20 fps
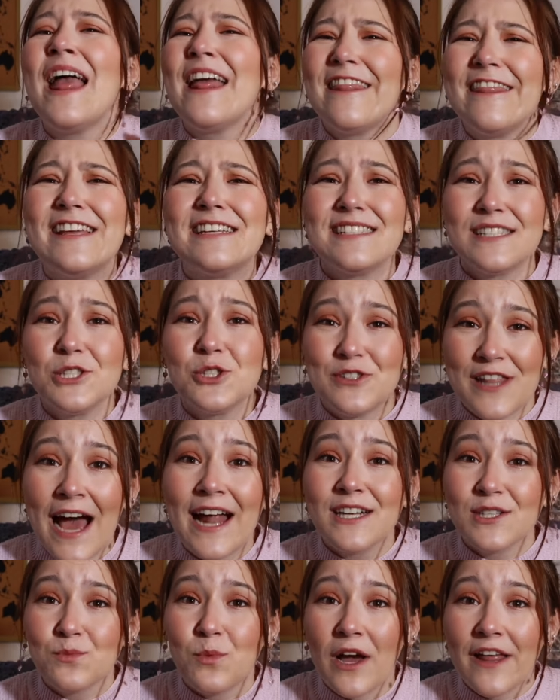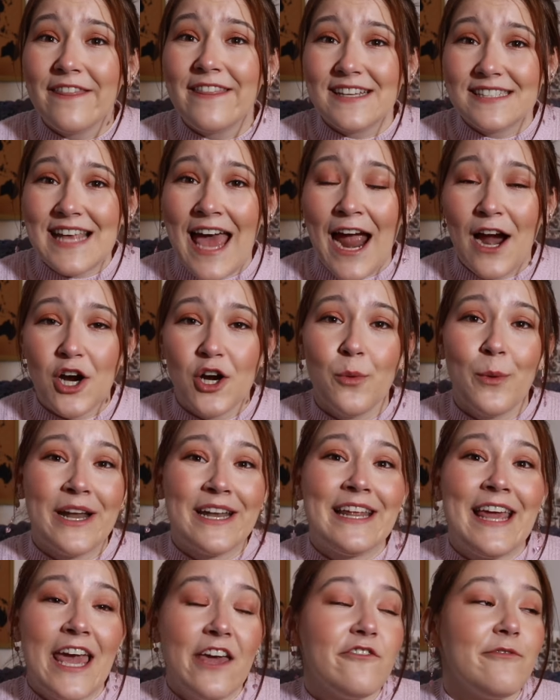This is, that is what this
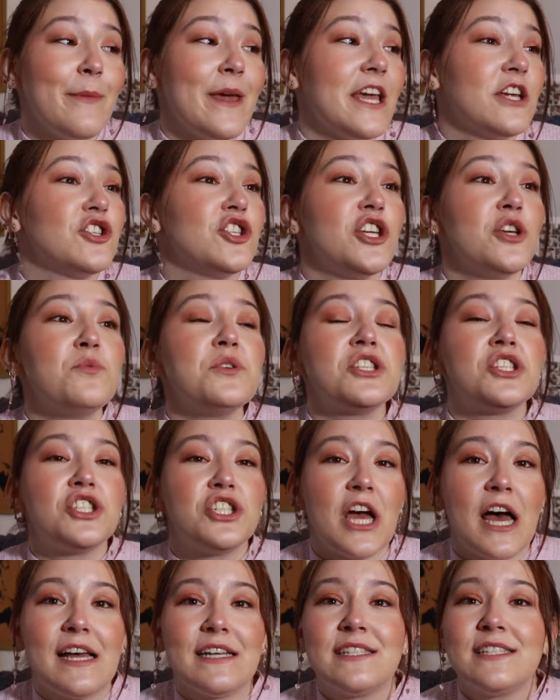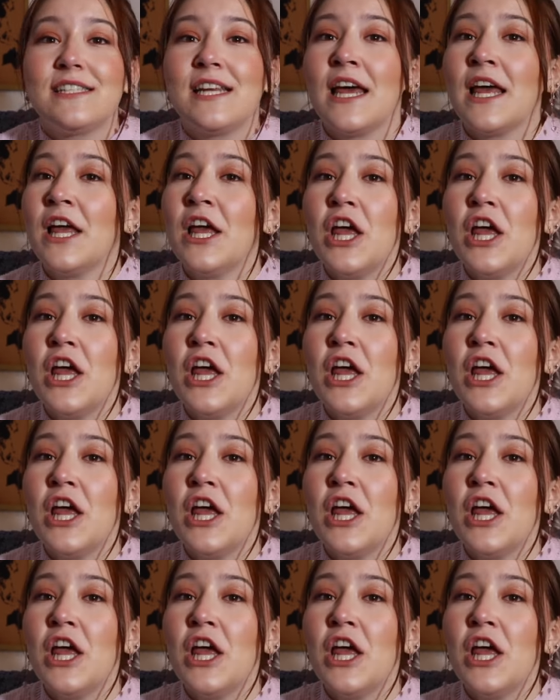heroine gave me. She was just